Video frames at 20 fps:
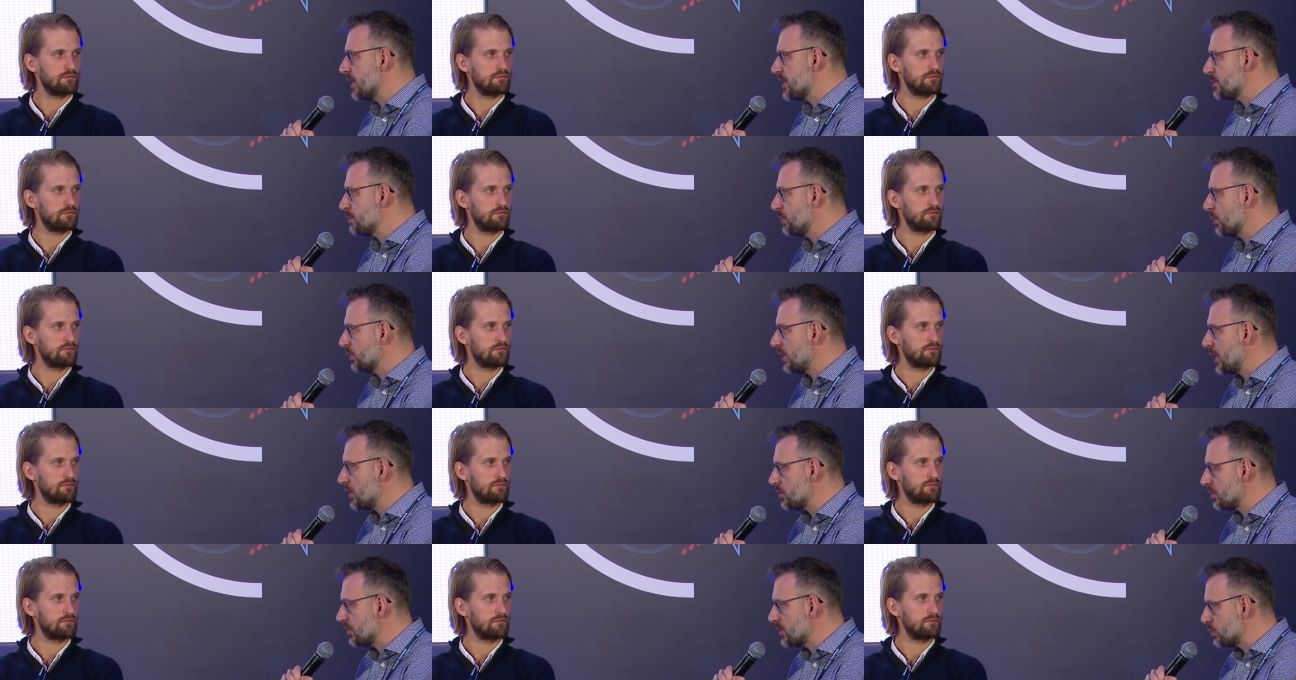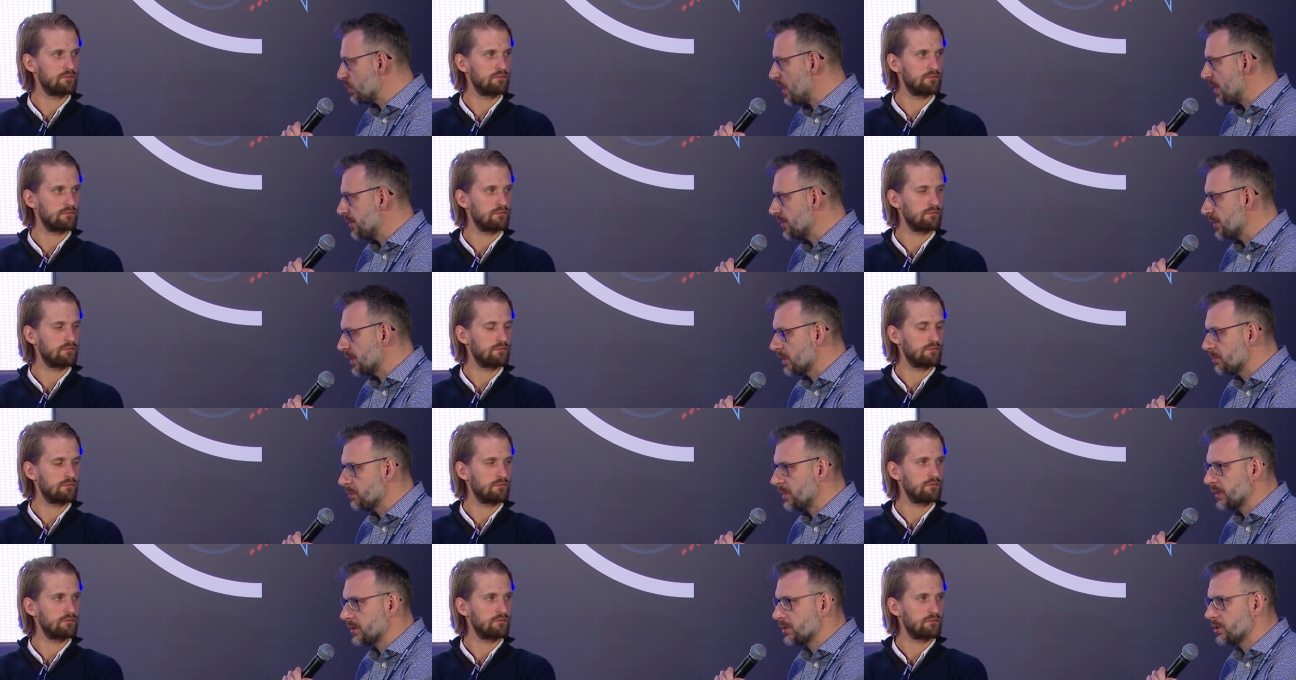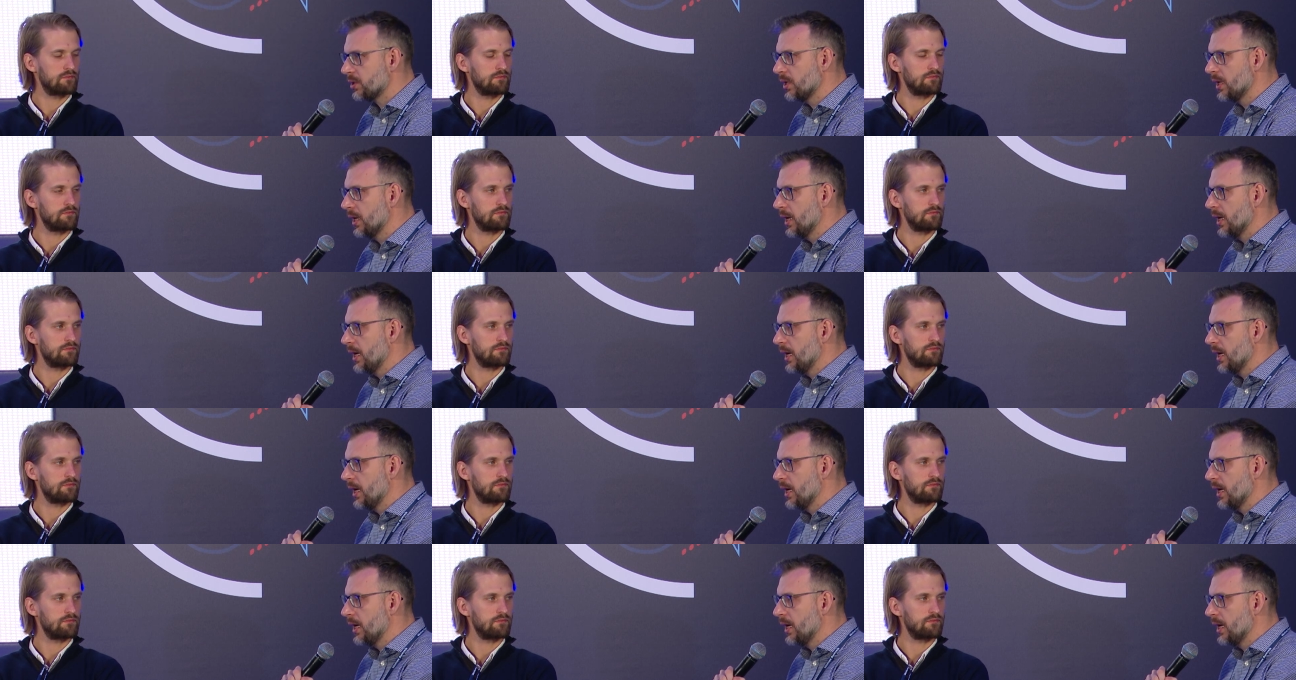Speaker 1: transportation is one thing, but